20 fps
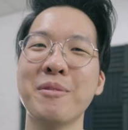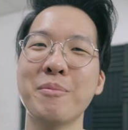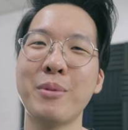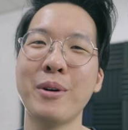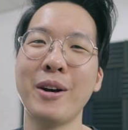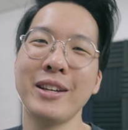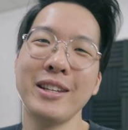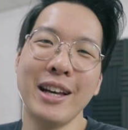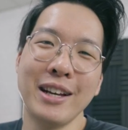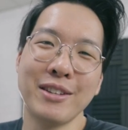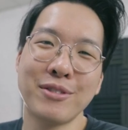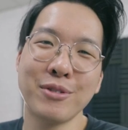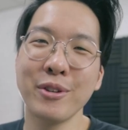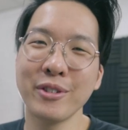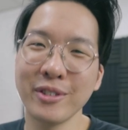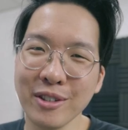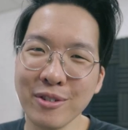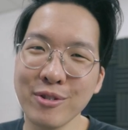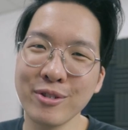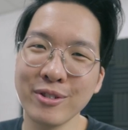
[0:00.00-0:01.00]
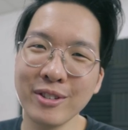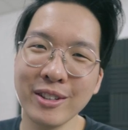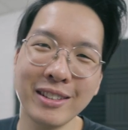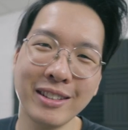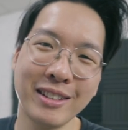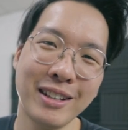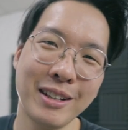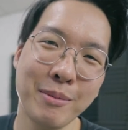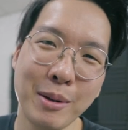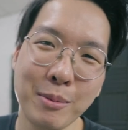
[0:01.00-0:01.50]
But yeah, it's always interesting to
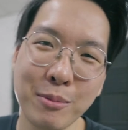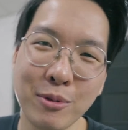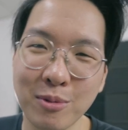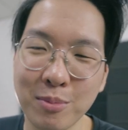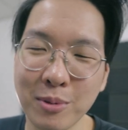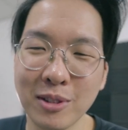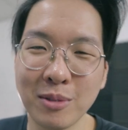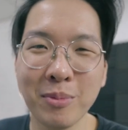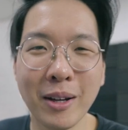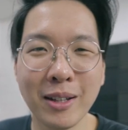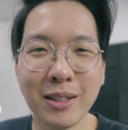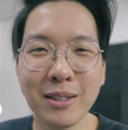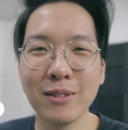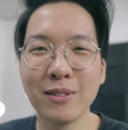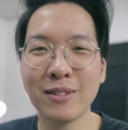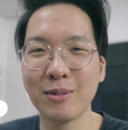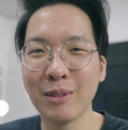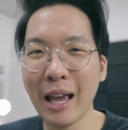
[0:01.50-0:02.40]
hear people's perspectives.